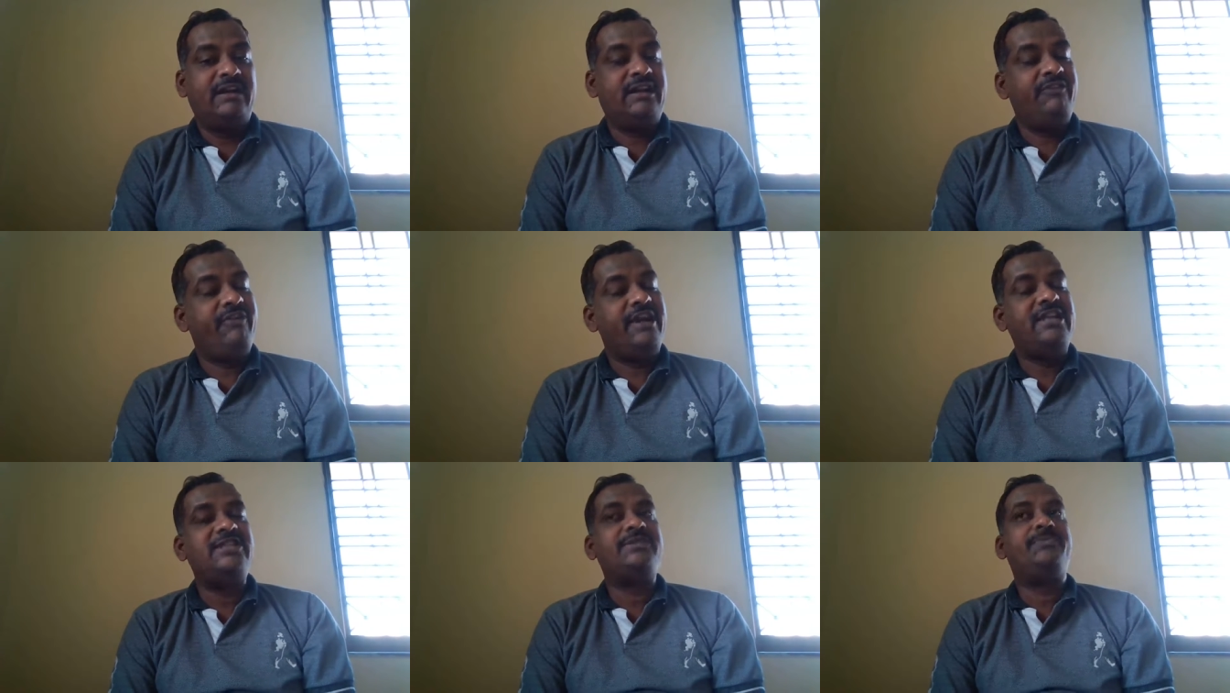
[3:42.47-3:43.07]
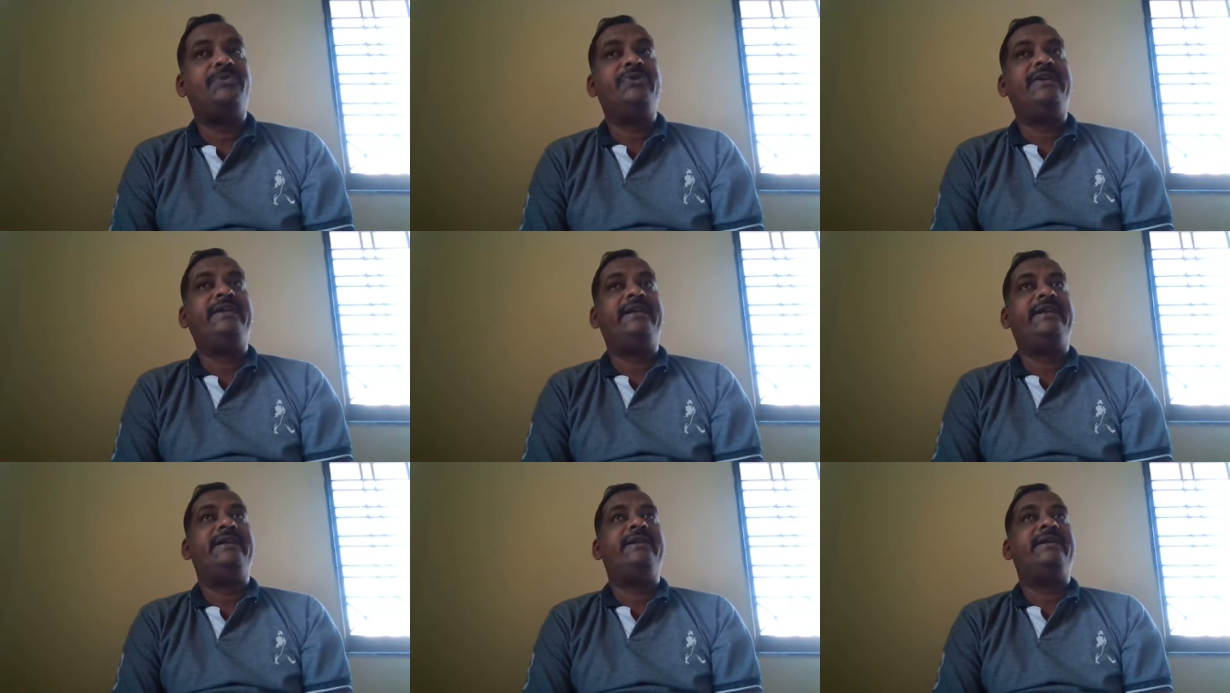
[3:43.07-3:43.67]
defines
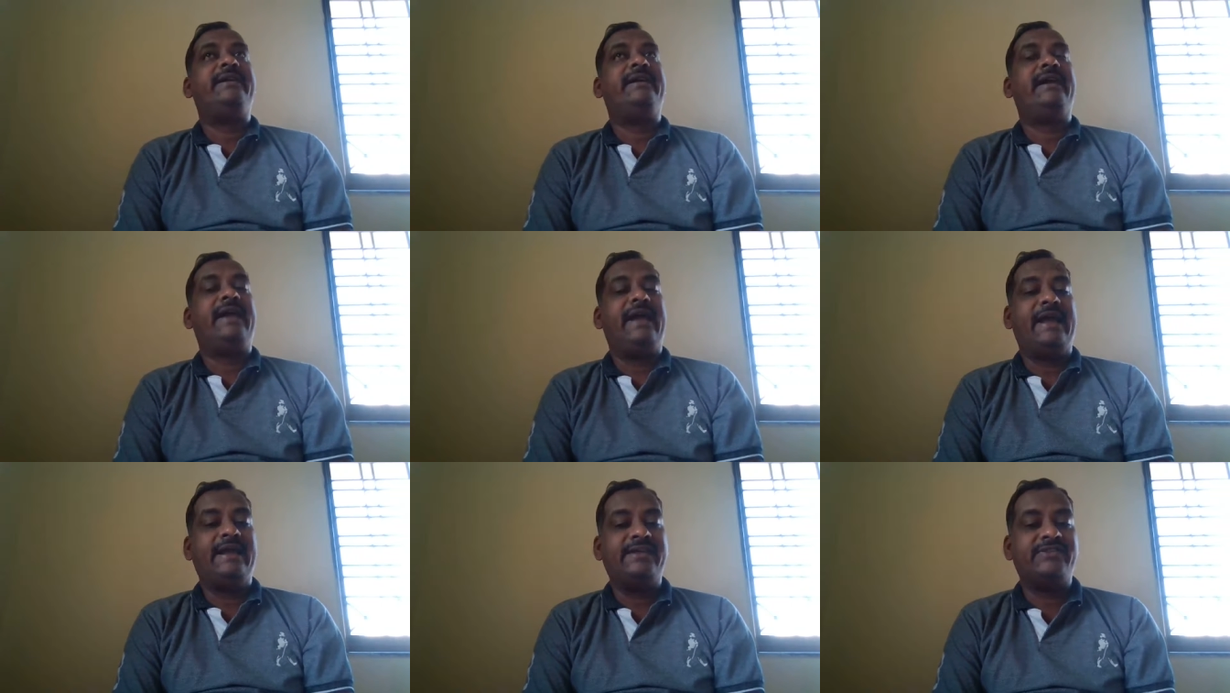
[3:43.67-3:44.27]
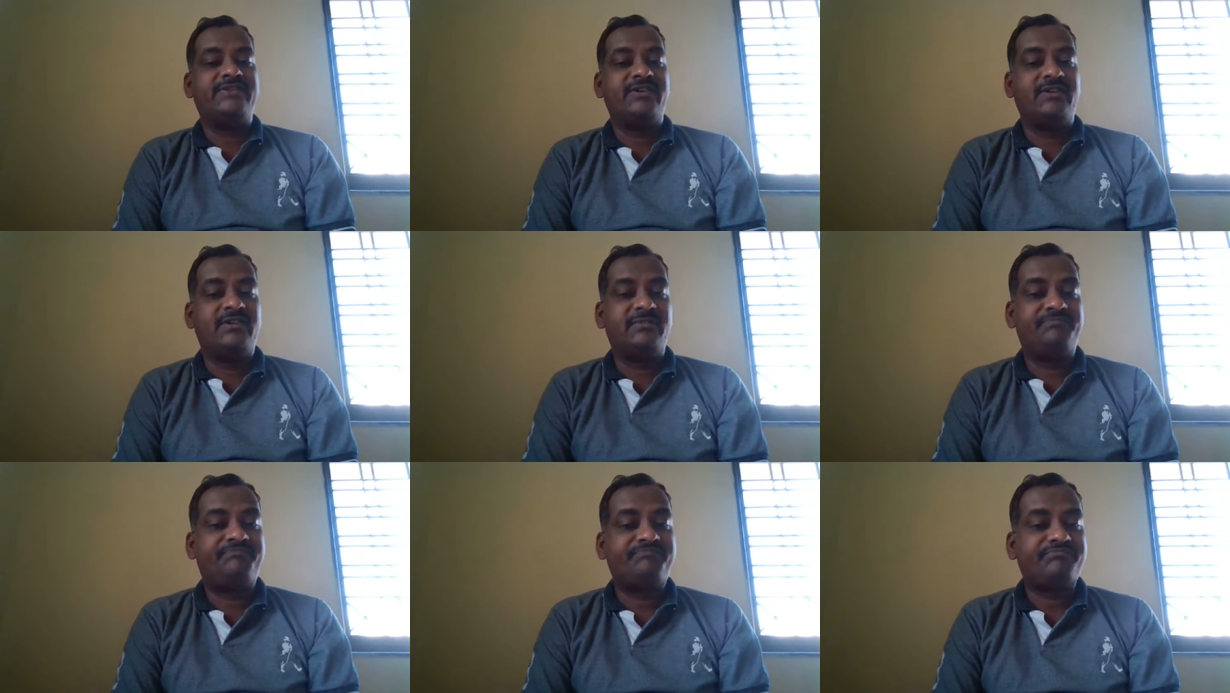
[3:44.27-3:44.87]
poetry as,
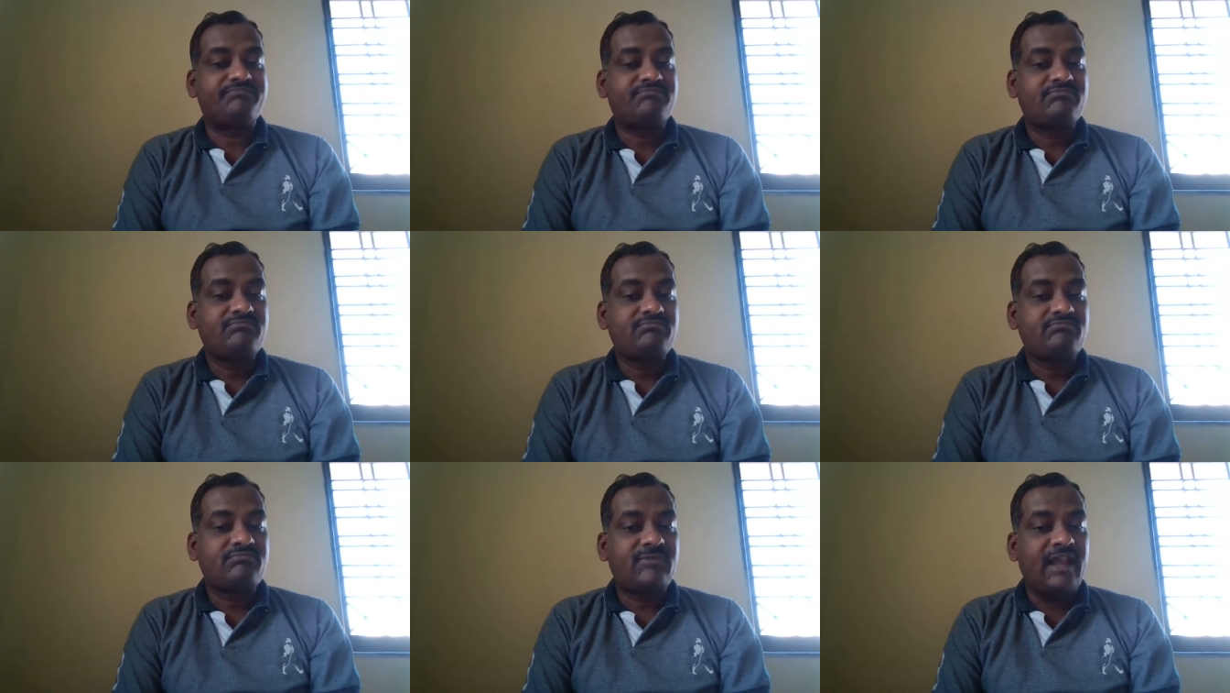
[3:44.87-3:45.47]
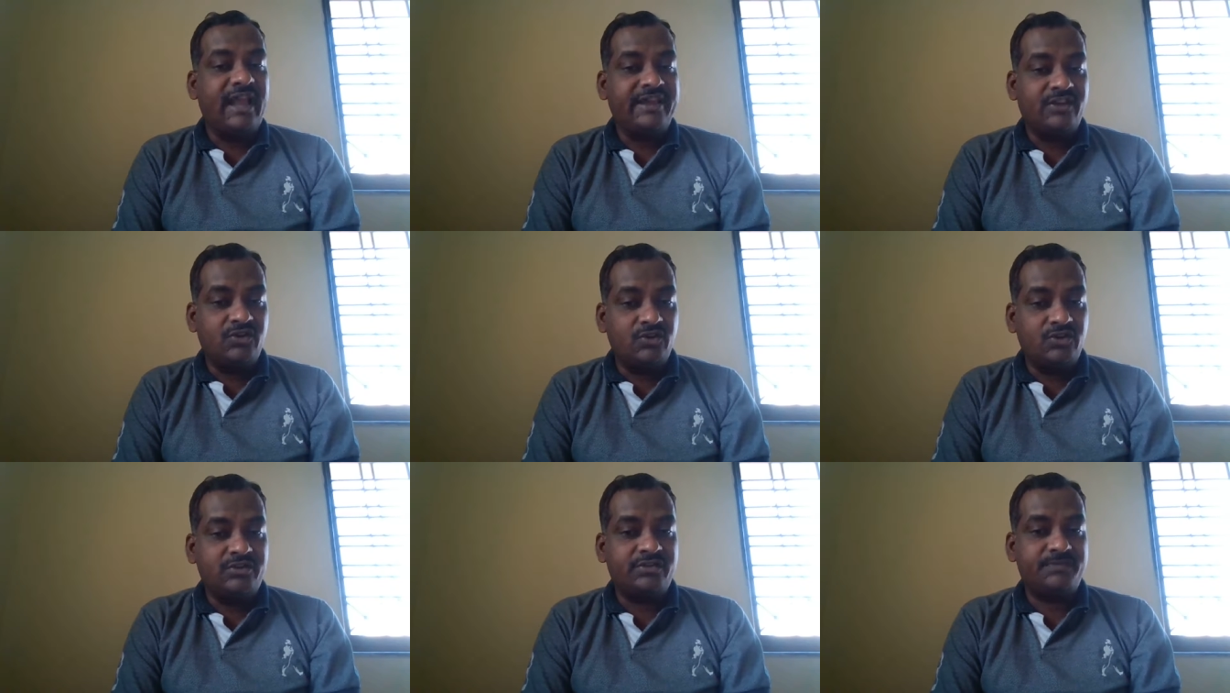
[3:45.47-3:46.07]
I
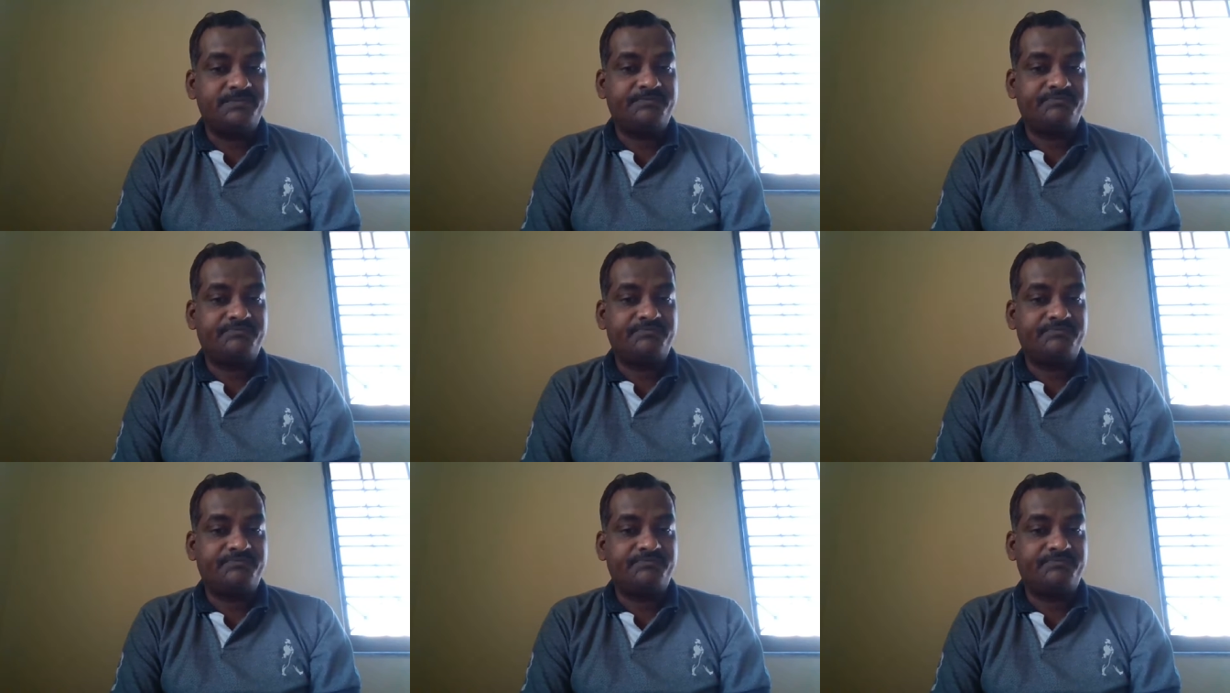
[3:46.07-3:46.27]
quote,